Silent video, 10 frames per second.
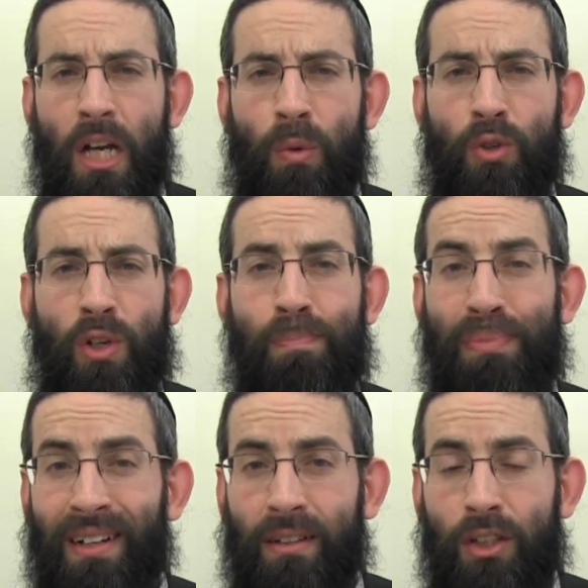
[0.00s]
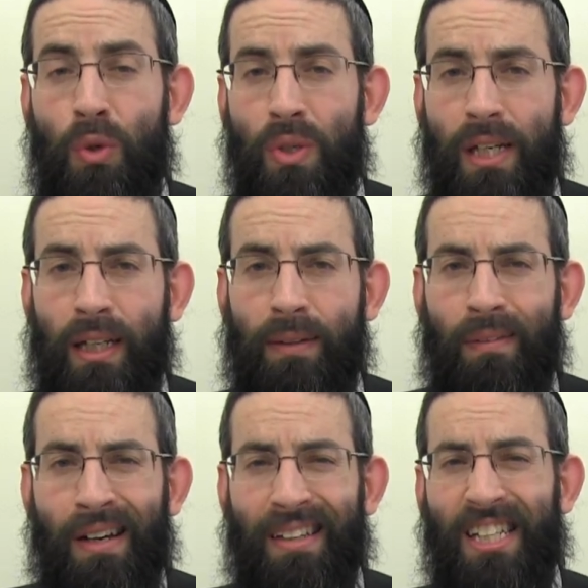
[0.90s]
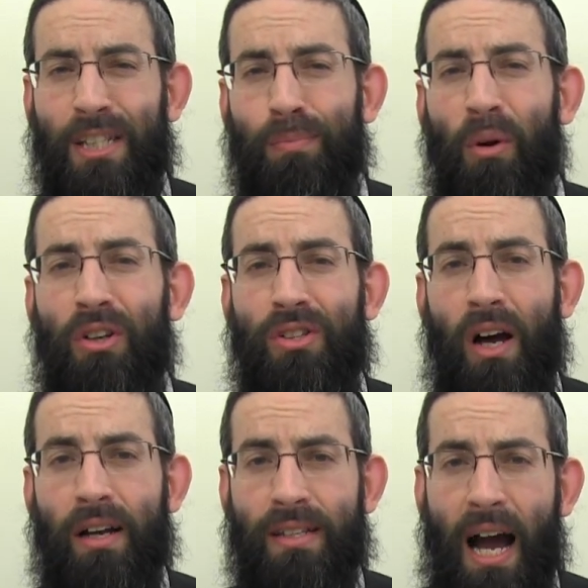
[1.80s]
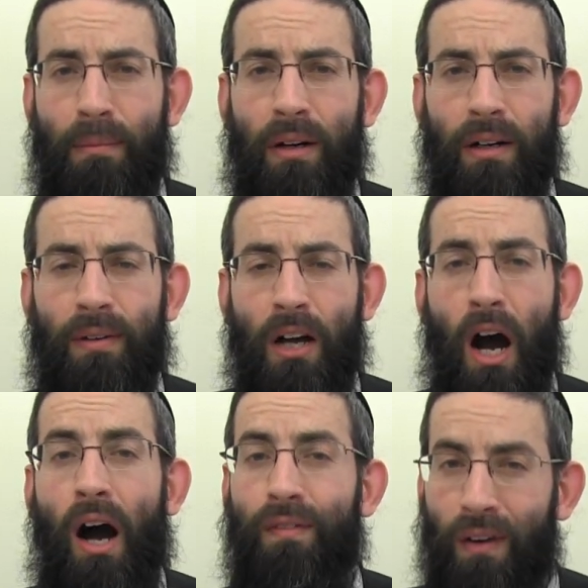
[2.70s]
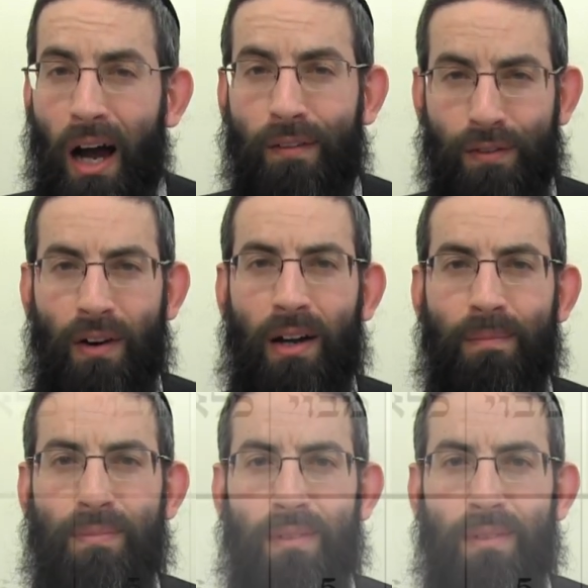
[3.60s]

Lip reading: which was built using the small size amma of 5 tefach.